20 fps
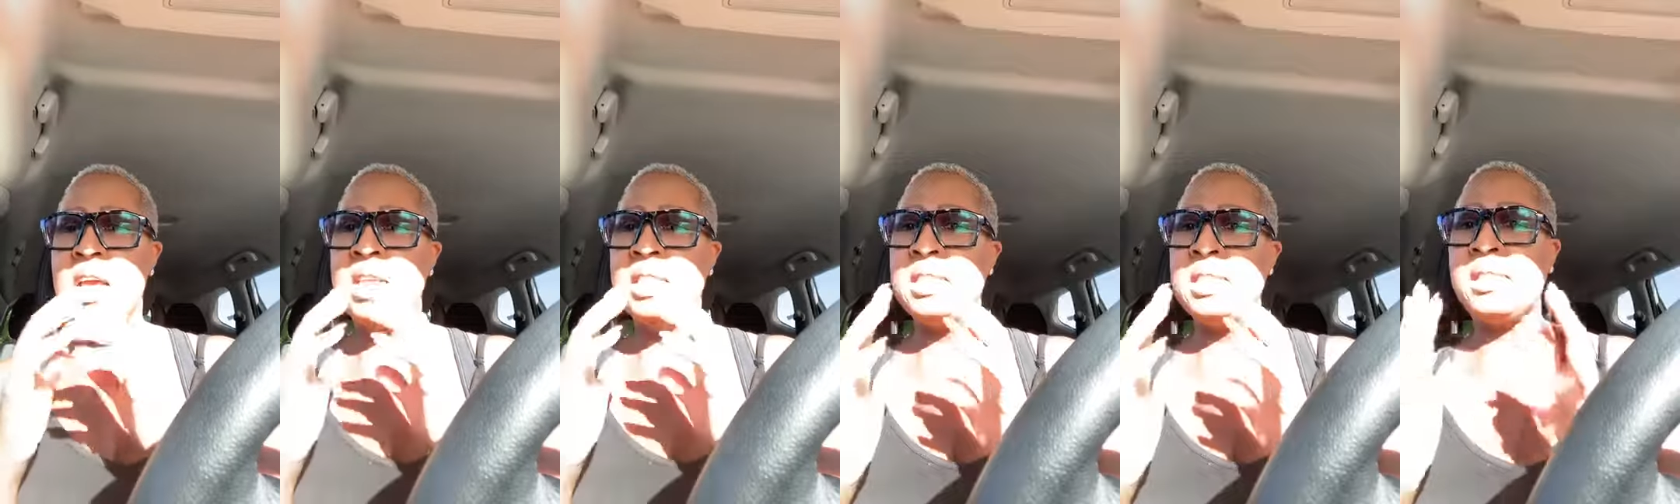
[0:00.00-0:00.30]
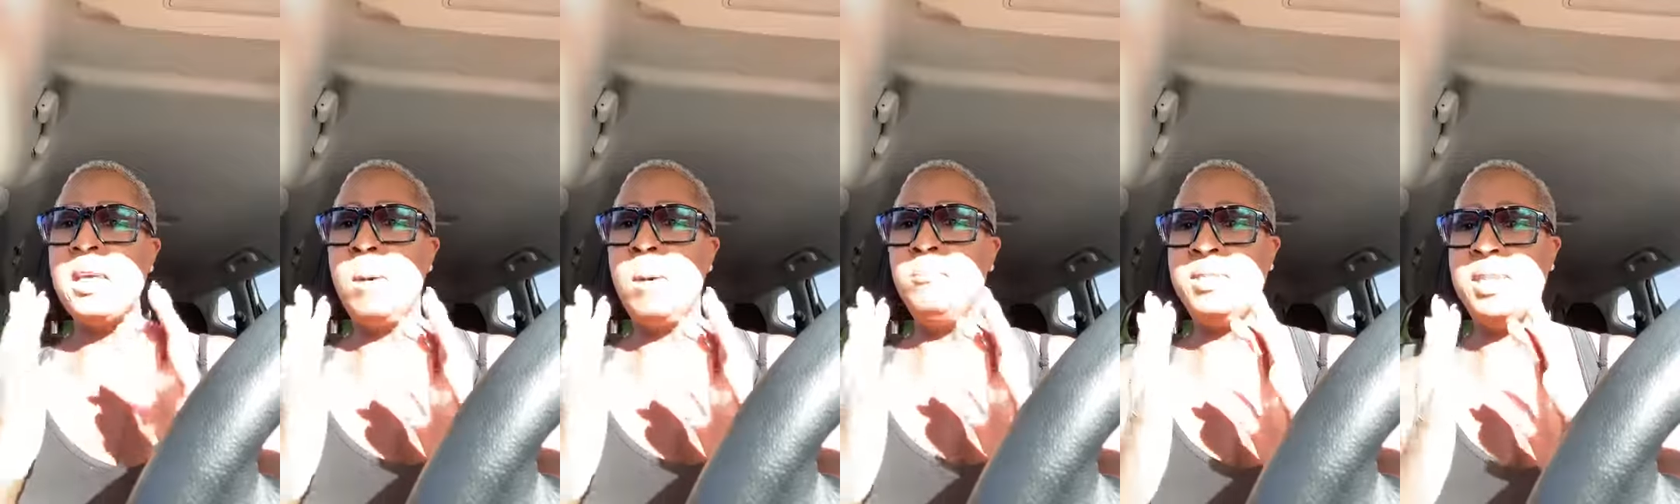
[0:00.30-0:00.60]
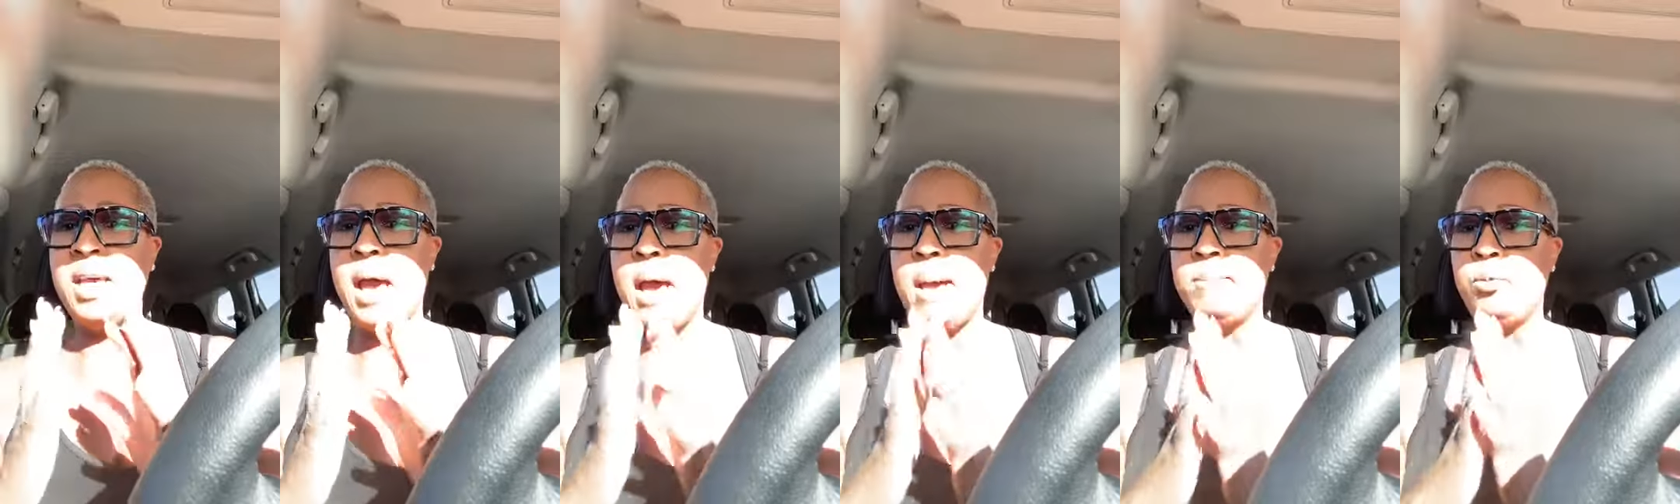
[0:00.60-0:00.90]

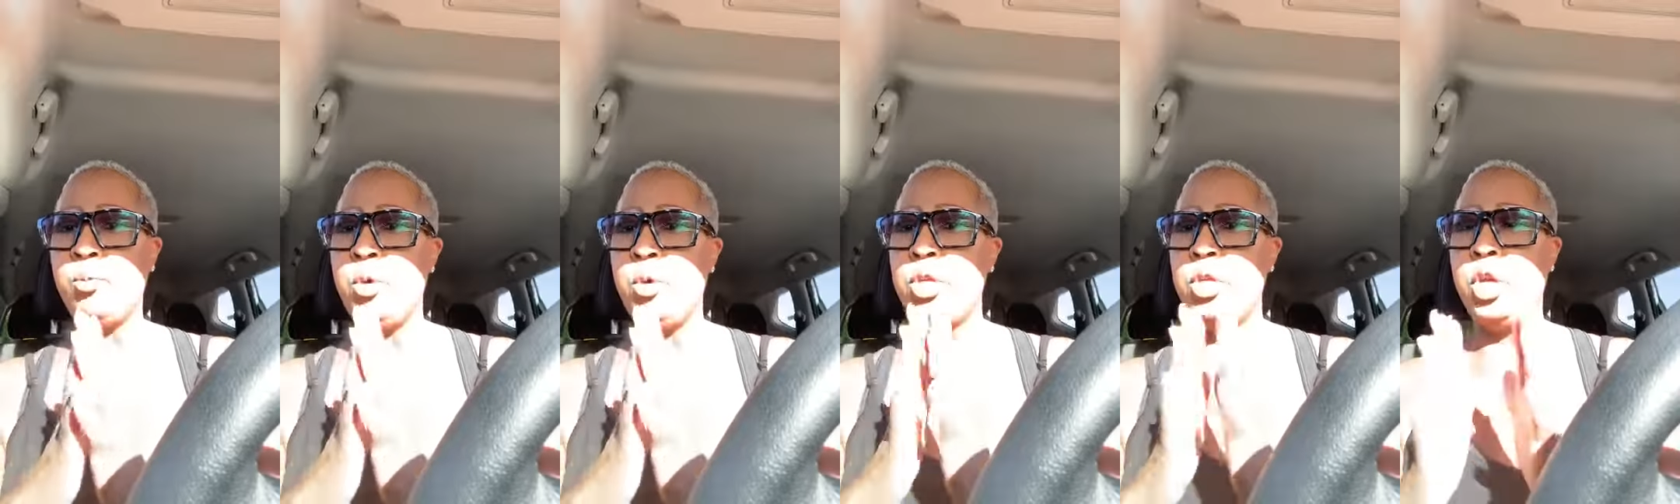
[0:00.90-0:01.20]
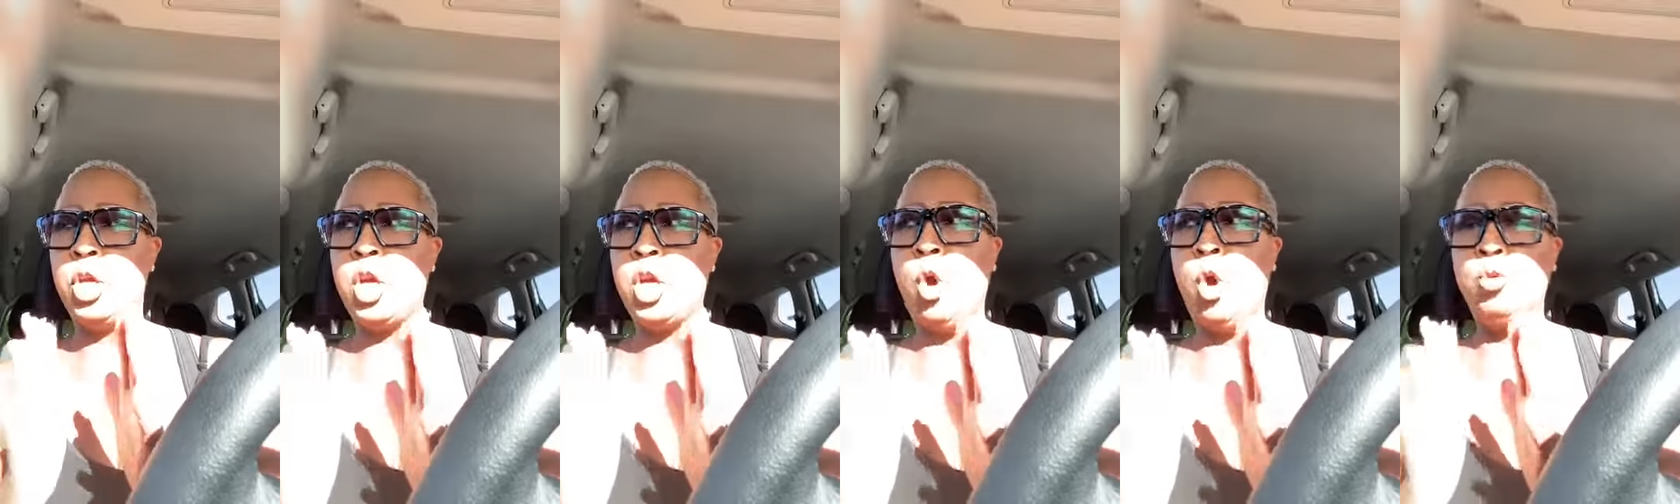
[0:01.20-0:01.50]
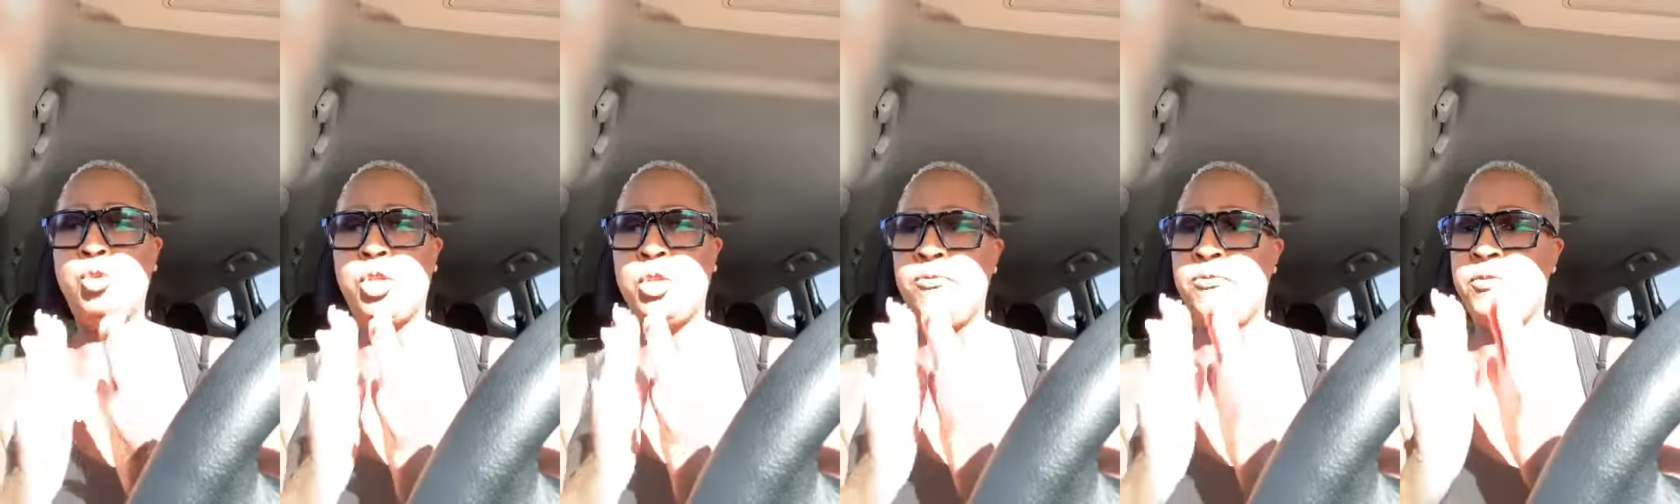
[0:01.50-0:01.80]
Sometimes when you're
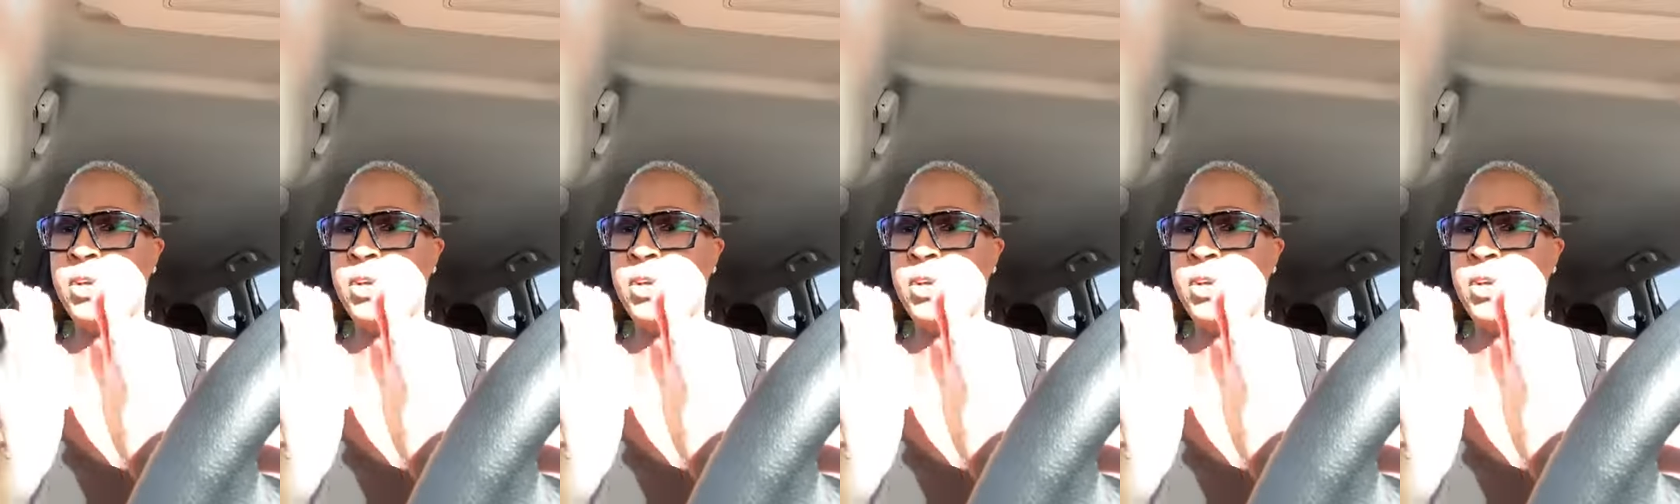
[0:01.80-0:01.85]
coaching,